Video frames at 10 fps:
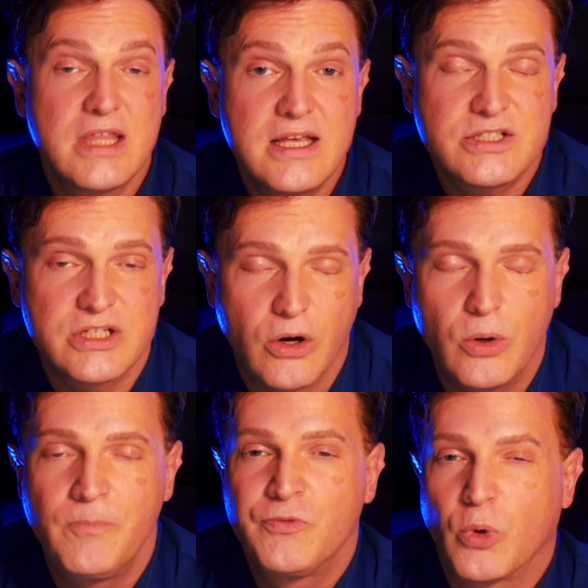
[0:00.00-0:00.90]
think
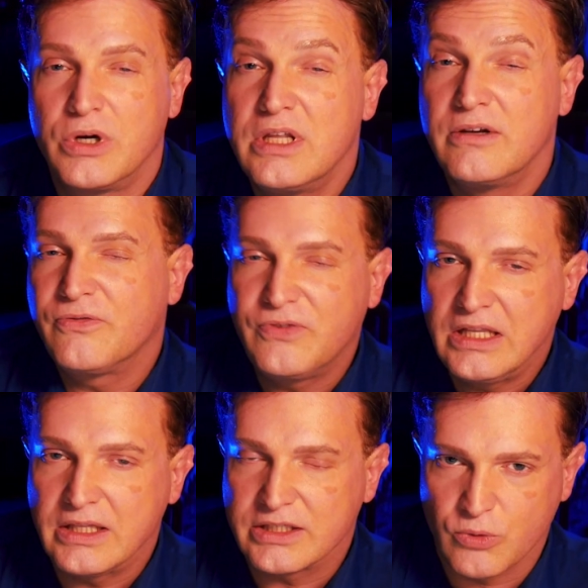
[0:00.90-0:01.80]
so or didn't
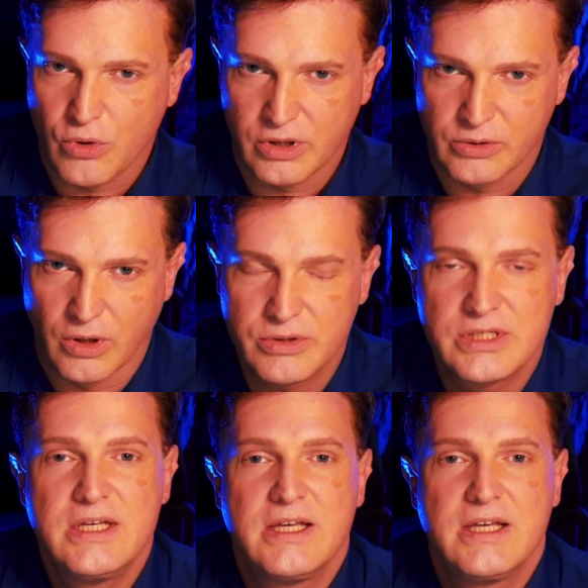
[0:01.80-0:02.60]
feel it, quote unquote,